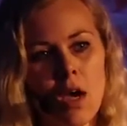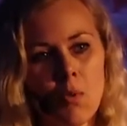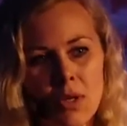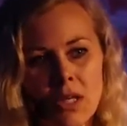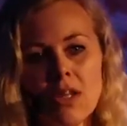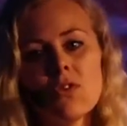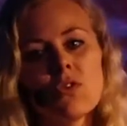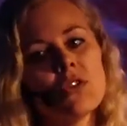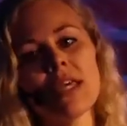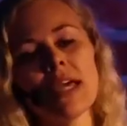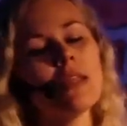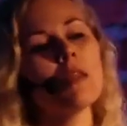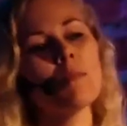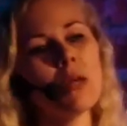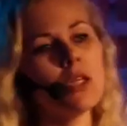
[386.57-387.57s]
We need to
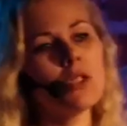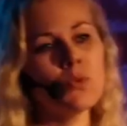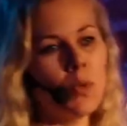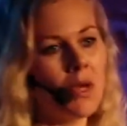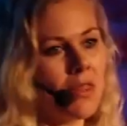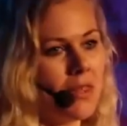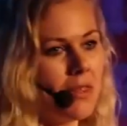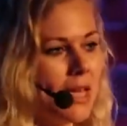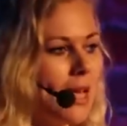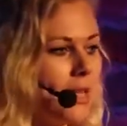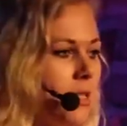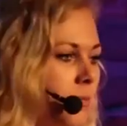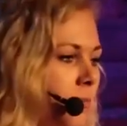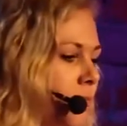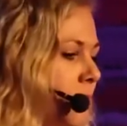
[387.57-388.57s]
take them elsewhere than
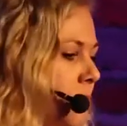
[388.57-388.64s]
that.